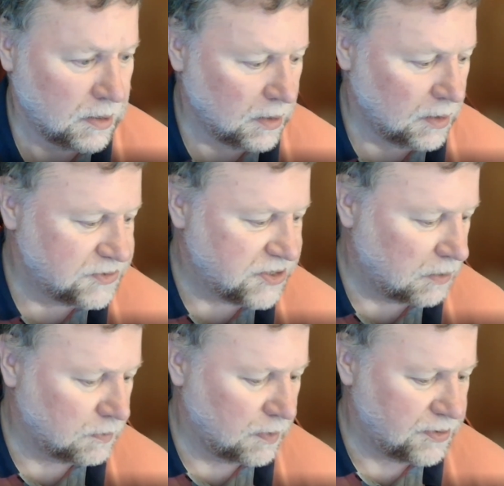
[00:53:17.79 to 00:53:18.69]
So
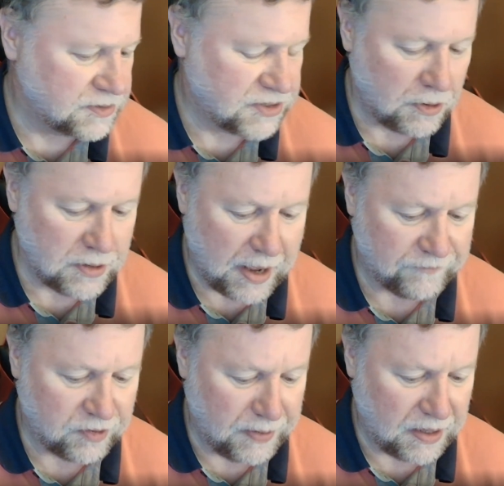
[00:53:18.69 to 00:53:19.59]
there's going to have to
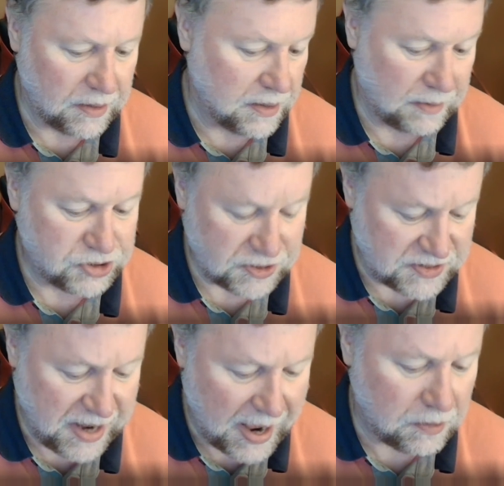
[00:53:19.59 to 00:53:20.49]
be, just
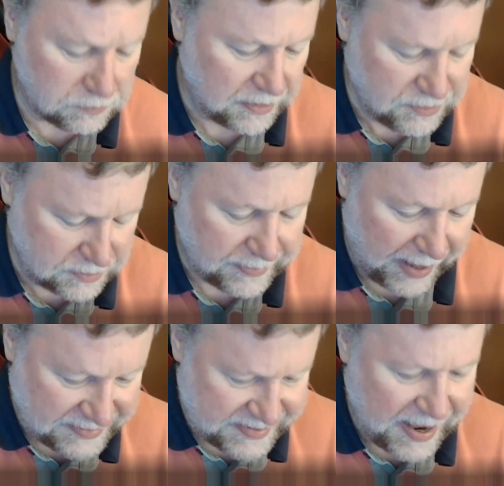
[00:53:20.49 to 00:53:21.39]
now,
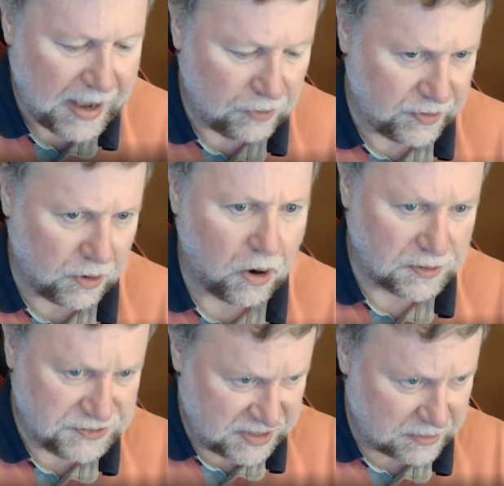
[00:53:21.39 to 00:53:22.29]
there are
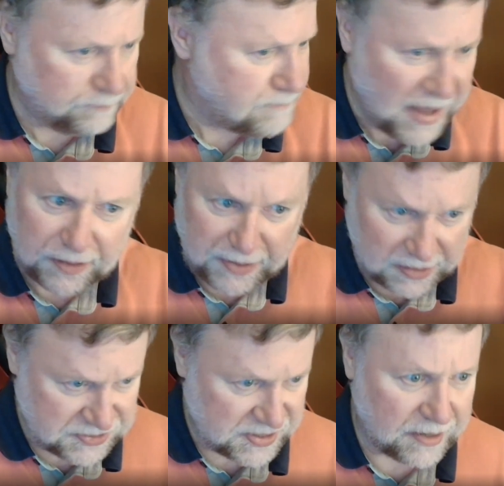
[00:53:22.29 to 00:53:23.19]
many
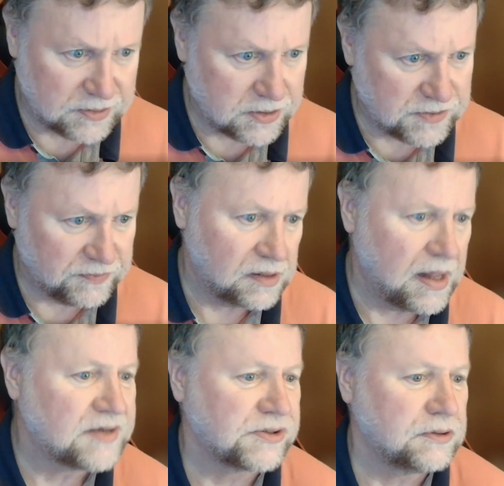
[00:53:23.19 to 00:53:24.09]
standards for
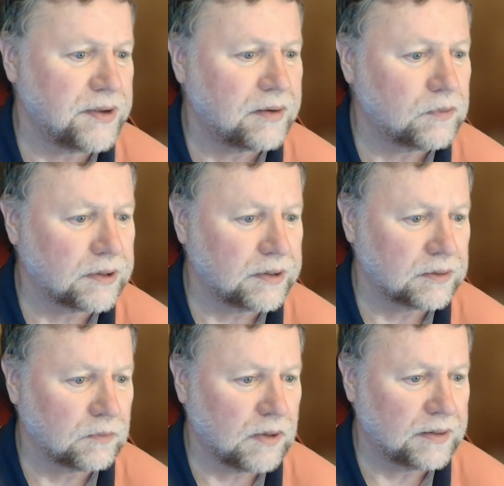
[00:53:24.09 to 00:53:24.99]
classical networking,
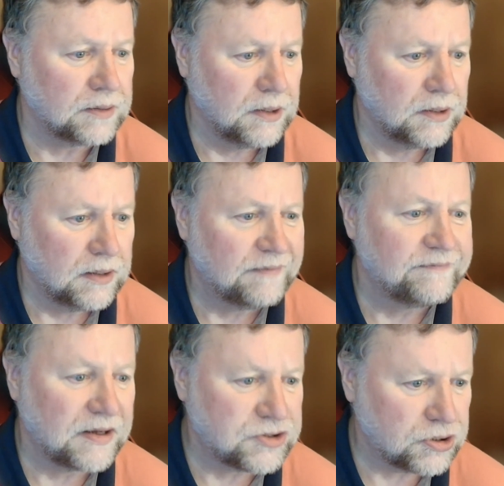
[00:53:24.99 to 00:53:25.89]
right?
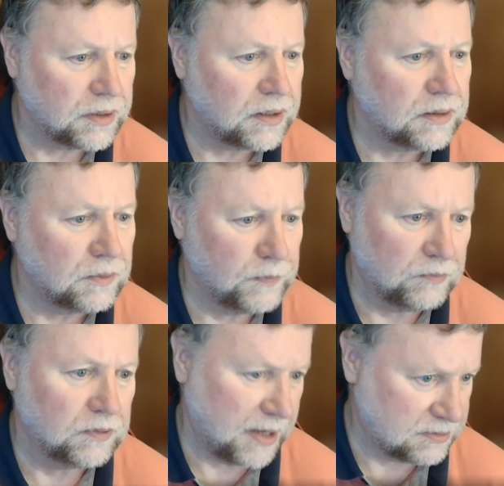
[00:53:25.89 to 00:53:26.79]
Eventually we
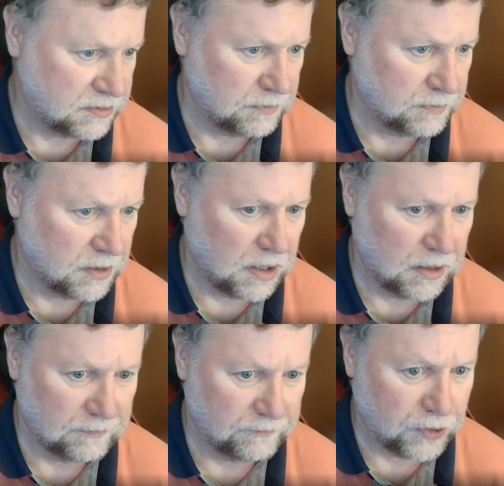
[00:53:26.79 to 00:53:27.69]
will get them
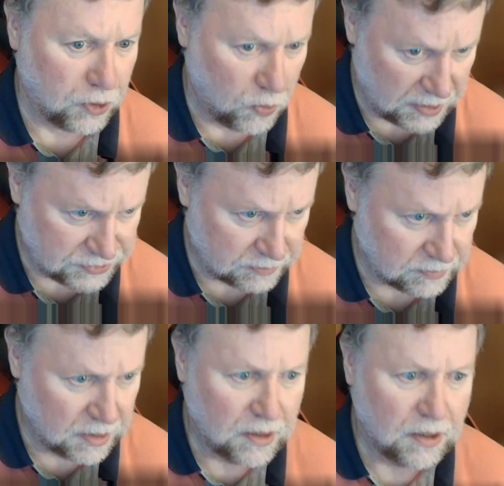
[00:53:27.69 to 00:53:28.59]
for quantum.
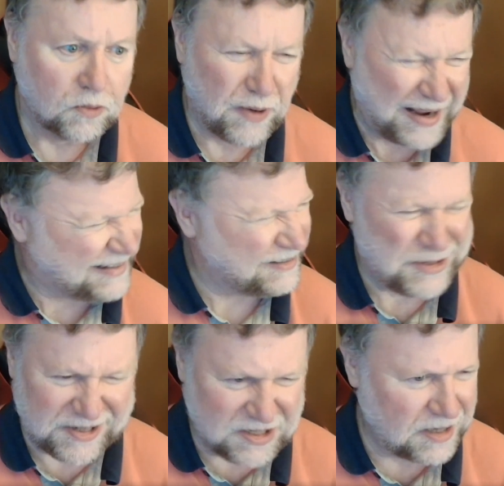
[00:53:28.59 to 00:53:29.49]
Right now,
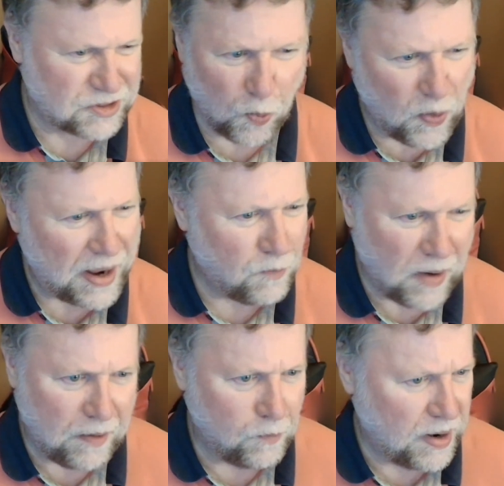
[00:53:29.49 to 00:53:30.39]
it's
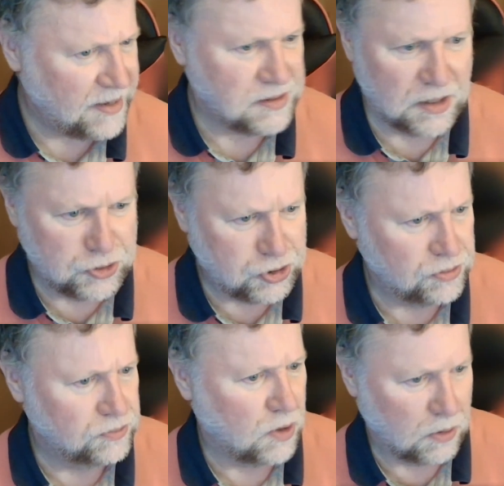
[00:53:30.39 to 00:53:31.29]
way
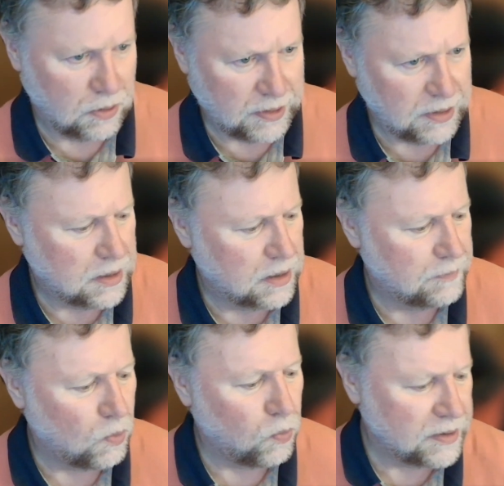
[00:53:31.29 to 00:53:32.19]
too early.
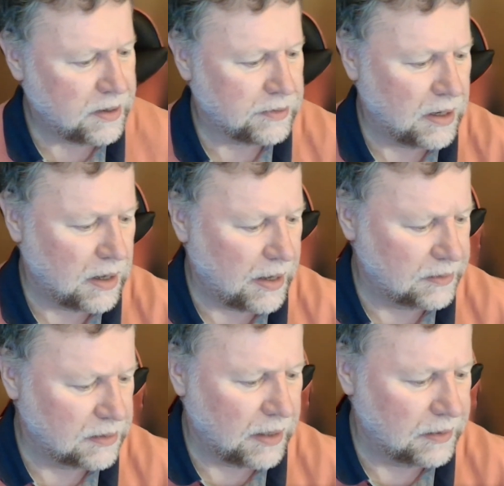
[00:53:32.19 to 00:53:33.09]
One area
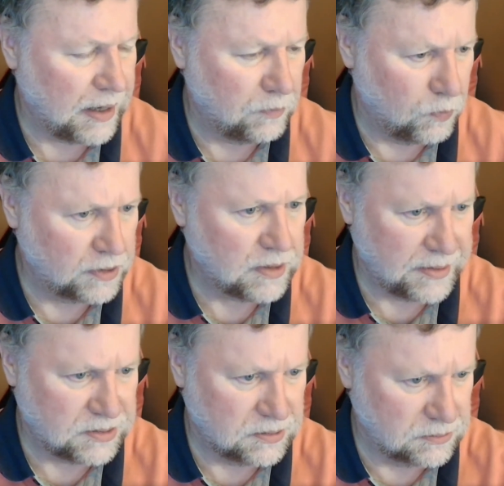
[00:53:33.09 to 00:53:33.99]
I would like
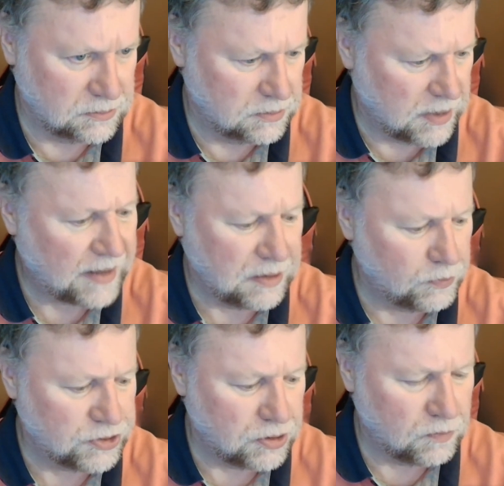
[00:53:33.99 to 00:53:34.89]
to, I think we
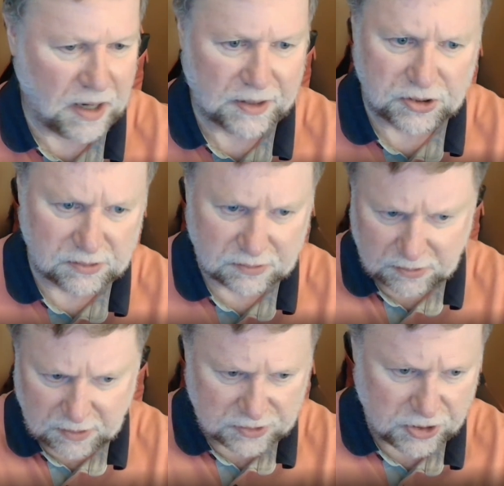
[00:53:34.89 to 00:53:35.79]
should watch, and
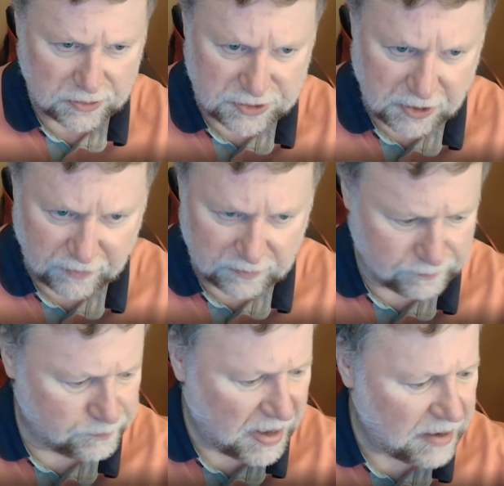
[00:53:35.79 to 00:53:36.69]
turn this over to
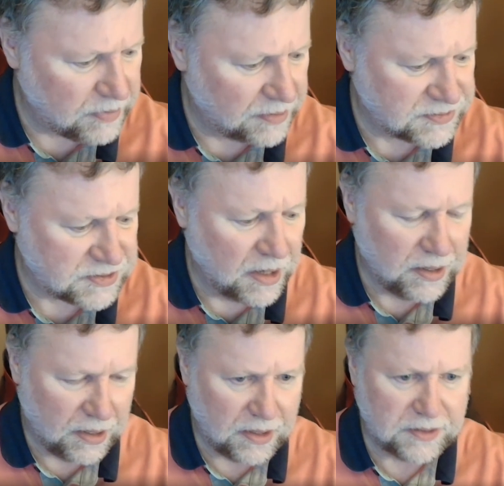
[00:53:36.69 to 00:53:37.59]
Bob on this,
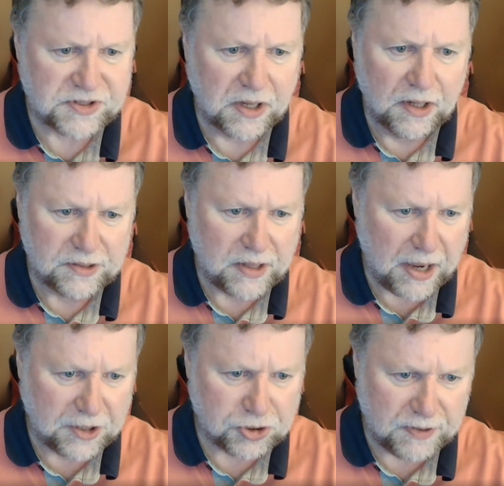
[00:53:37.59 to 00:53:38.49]
is the
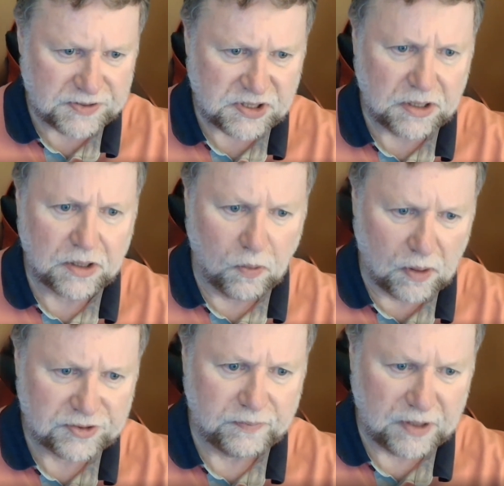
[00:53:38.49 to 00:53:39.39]
HPC
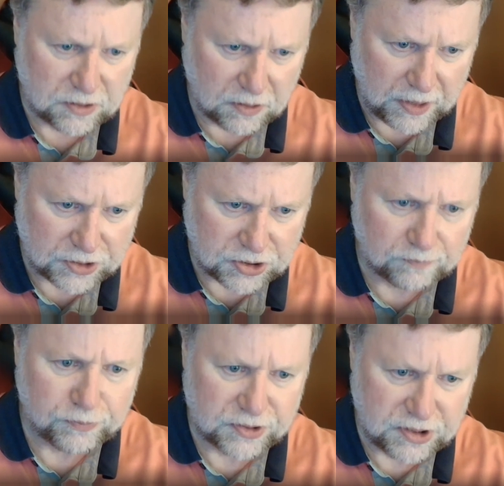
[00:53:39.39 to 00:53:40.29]
quantum integration,
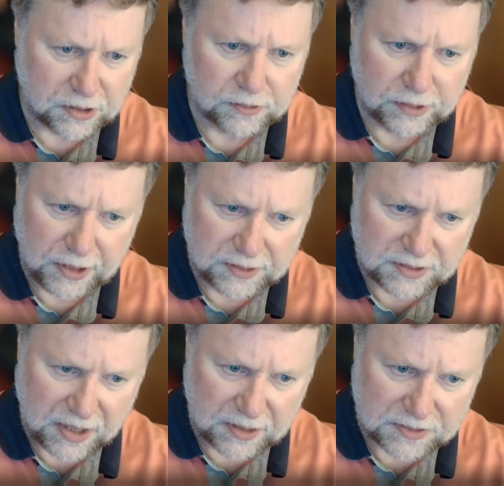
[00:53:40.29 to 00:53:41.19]
particularly in
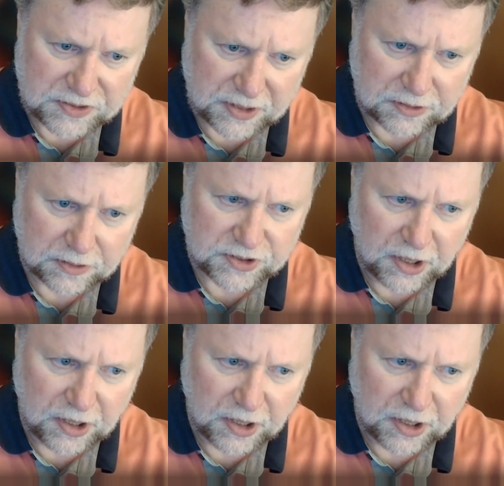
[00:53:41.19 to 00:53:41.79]
data centers.